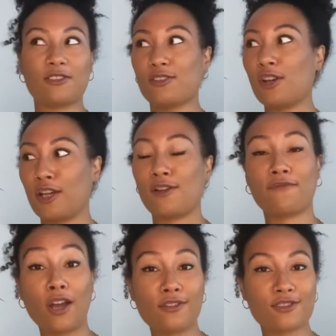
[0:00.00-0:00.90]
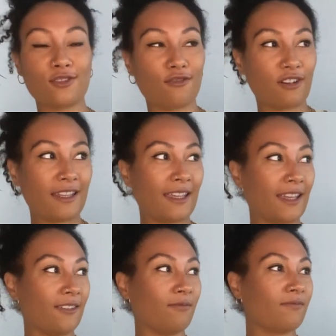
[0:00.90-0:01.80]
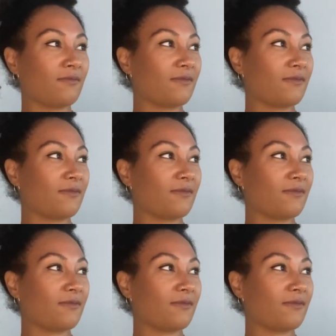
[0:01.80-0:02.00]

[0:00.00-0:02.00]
You know, your phone's not ringing.